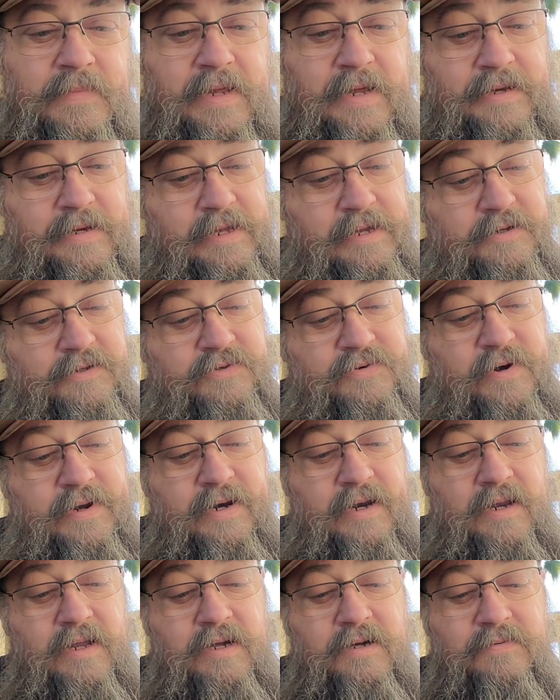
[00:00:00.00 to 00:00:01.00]
It goes
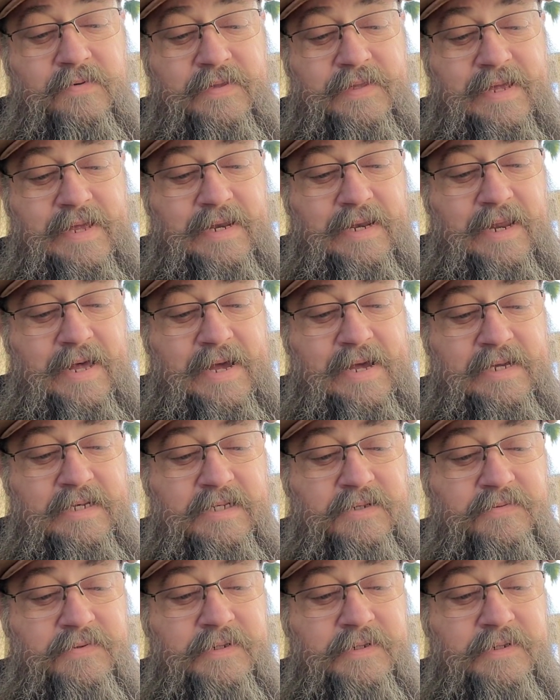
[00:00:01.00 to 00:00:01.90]
right along with that last